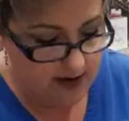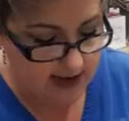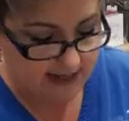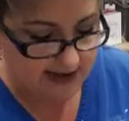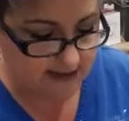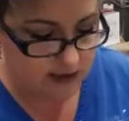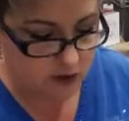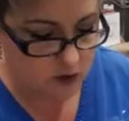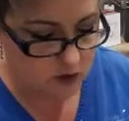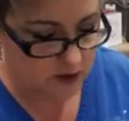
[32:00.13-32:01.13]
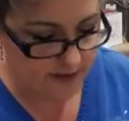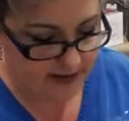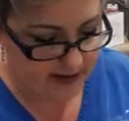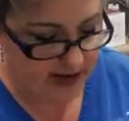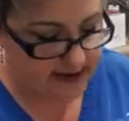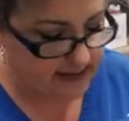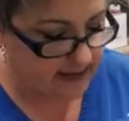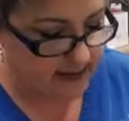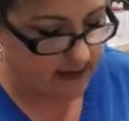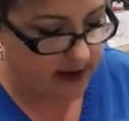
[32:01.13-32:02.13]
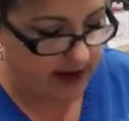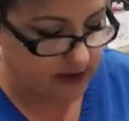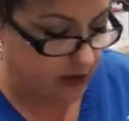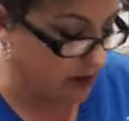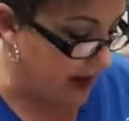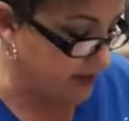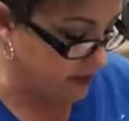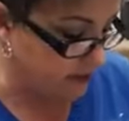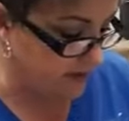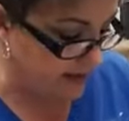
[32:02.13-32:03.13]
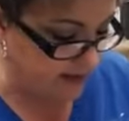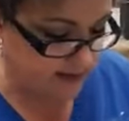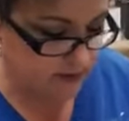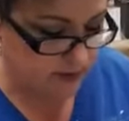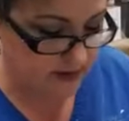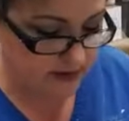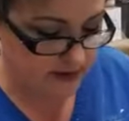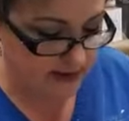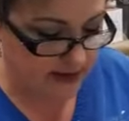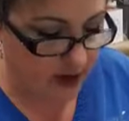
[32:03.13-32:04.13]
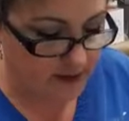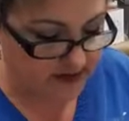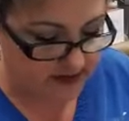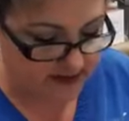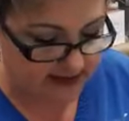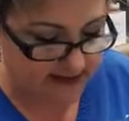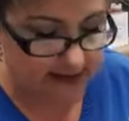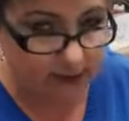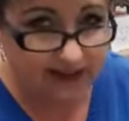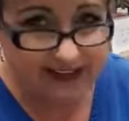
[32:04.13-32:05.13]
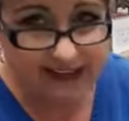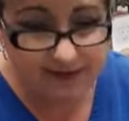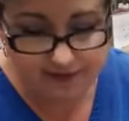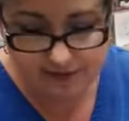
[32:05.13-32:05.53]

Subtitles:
I like the gold, but I do think this one, it almost looks like liquid leaf.